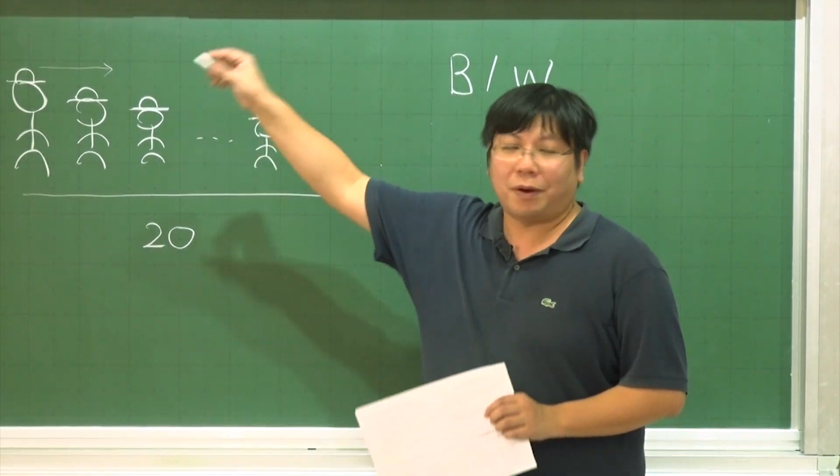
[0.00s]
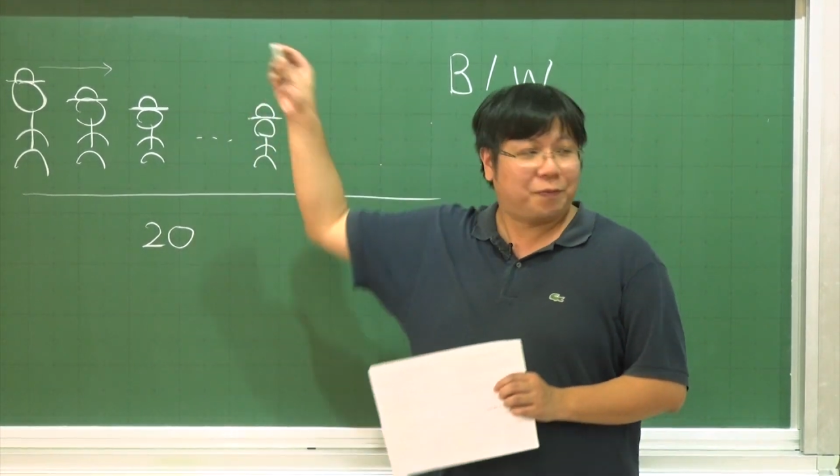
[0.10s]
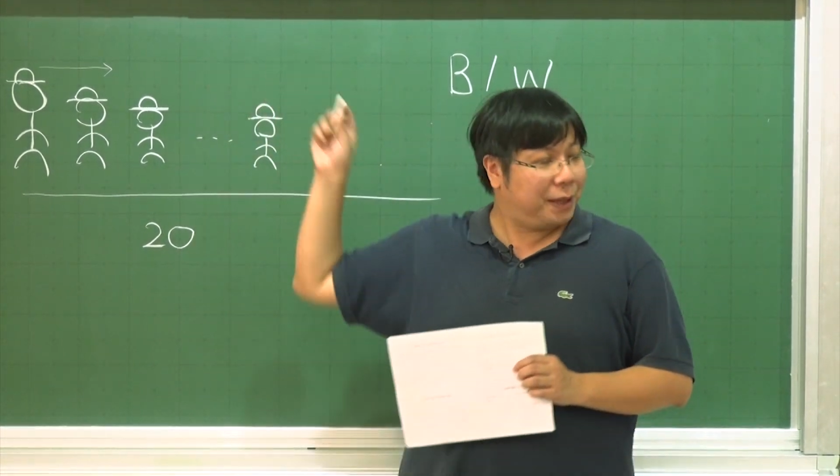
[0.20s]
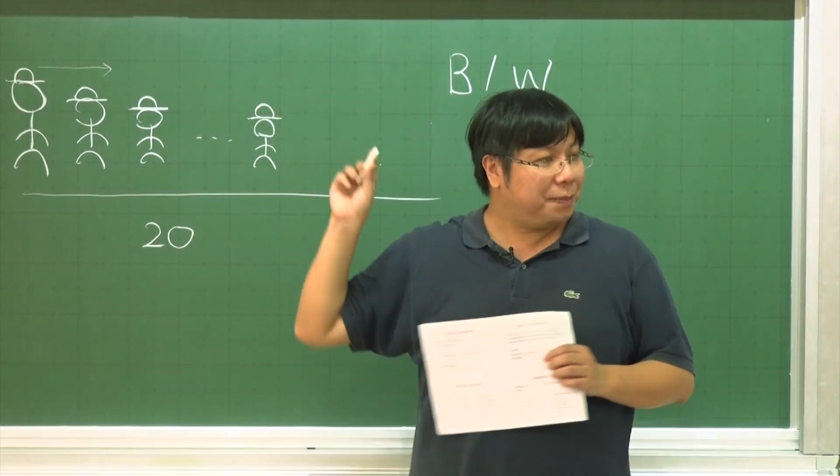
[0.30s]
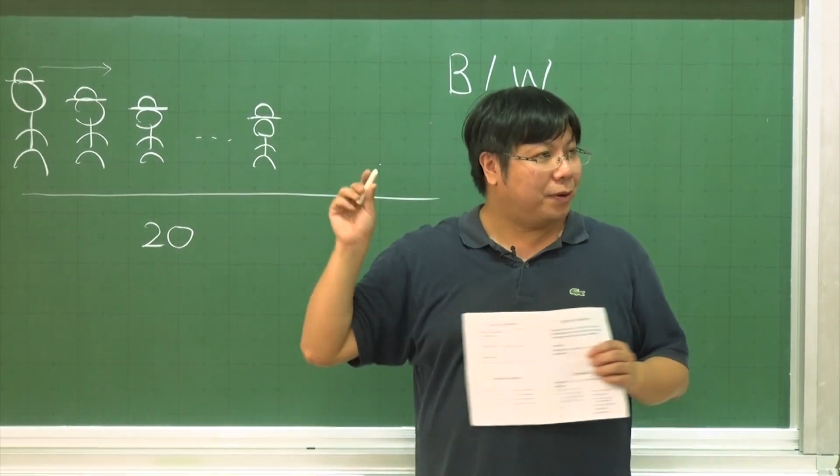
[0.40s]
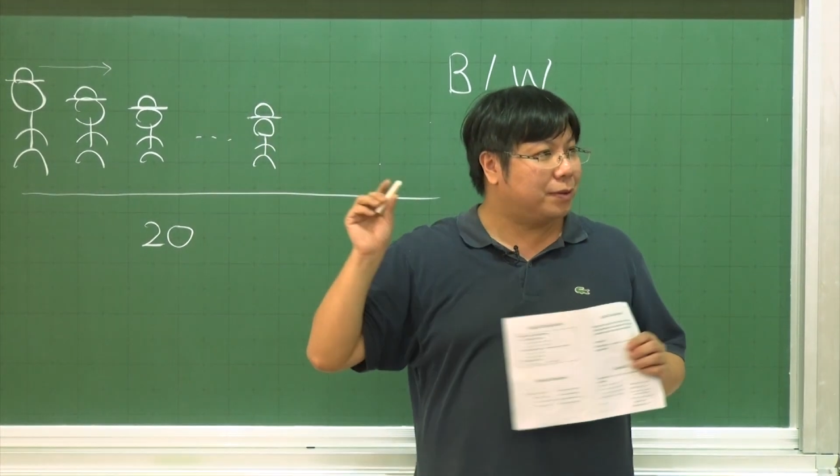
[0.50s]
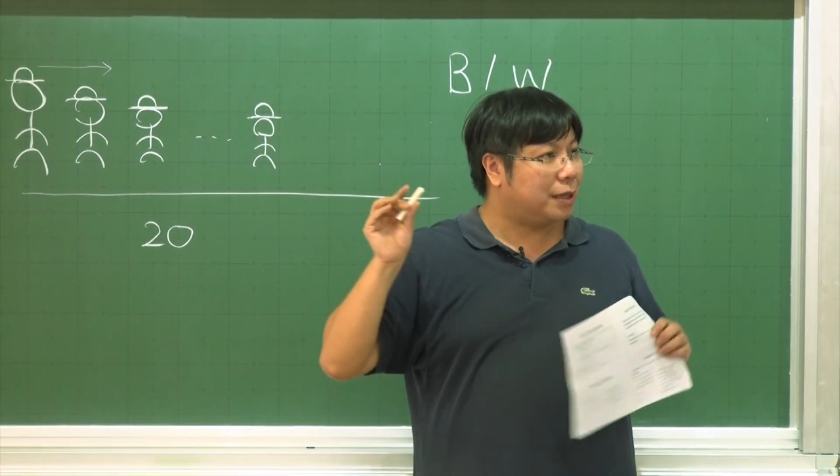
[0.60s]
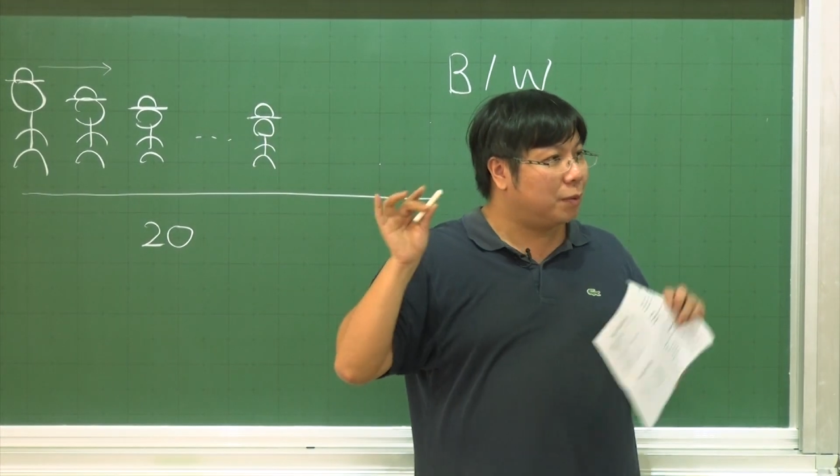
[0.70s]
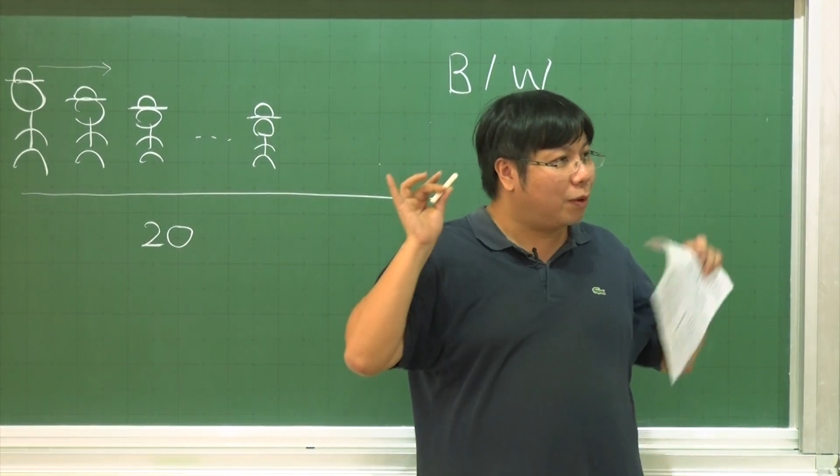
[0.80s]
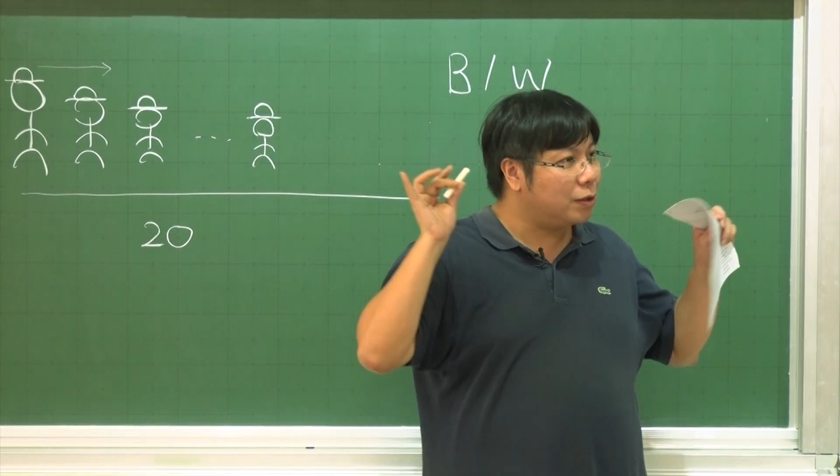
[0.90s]
of people,
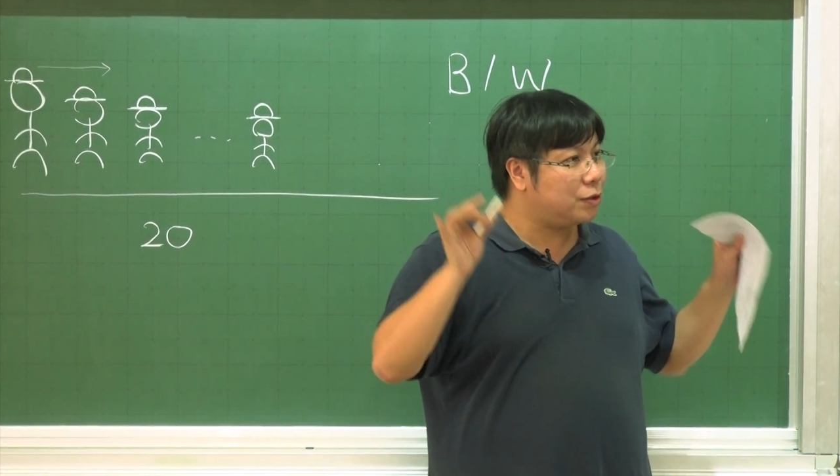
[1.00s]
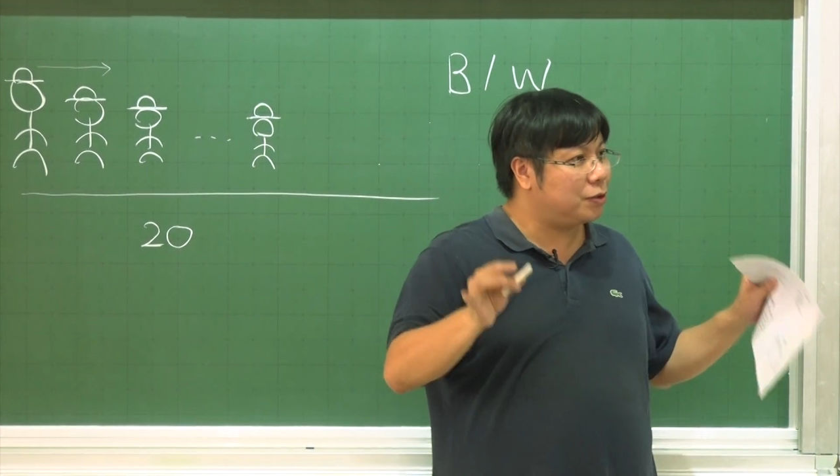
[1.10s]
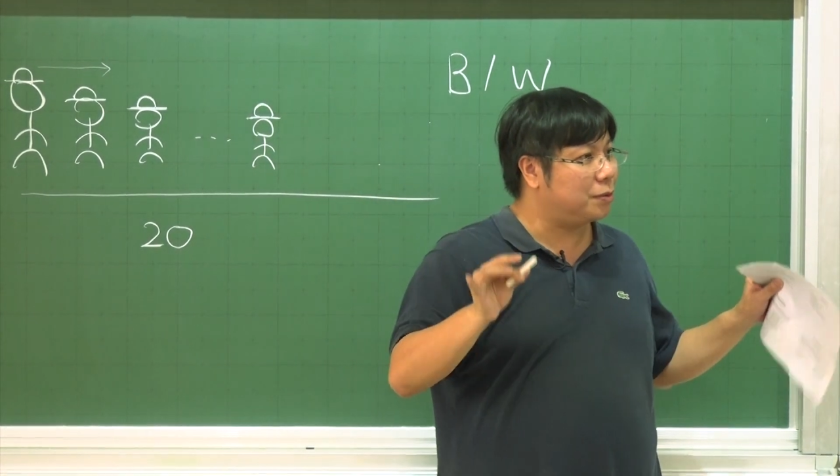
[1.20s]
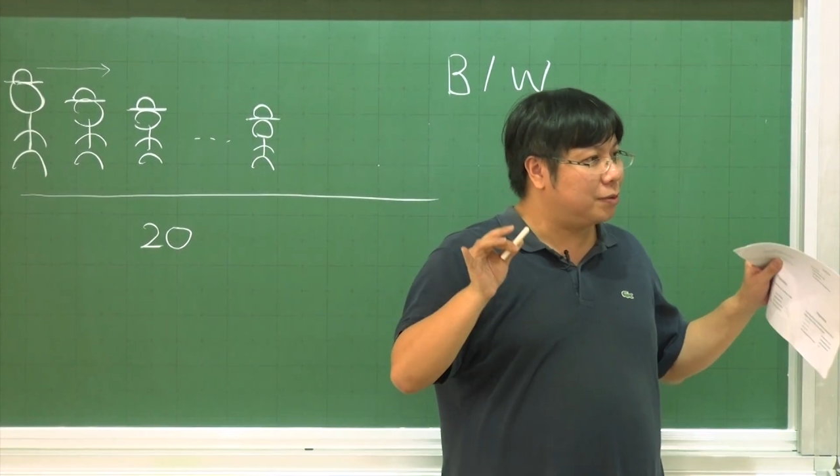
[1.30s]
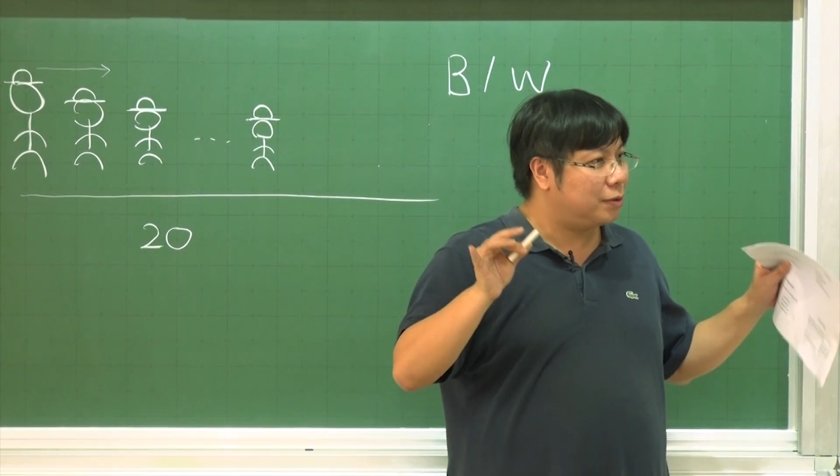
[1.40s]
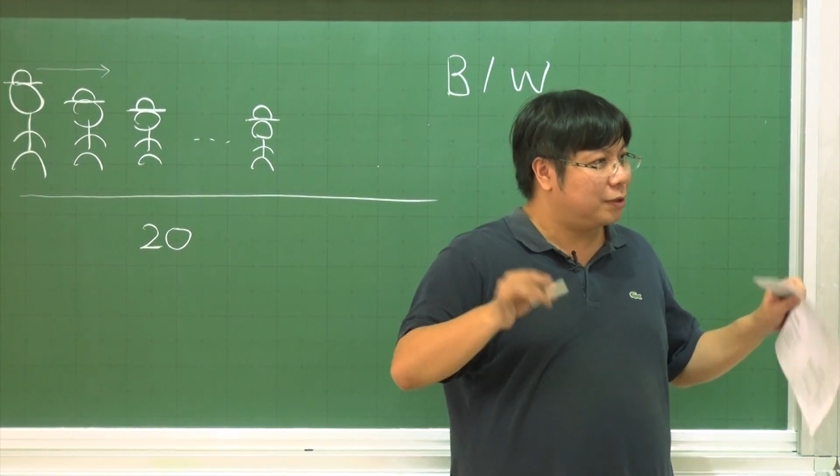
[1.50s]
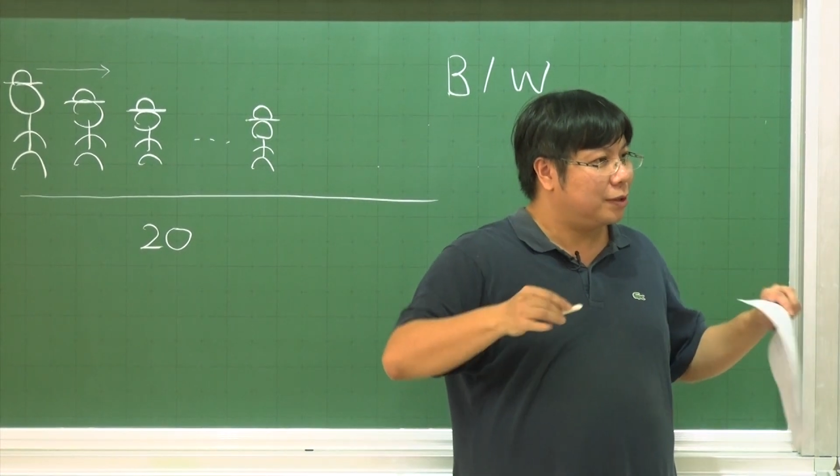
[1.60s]
they want to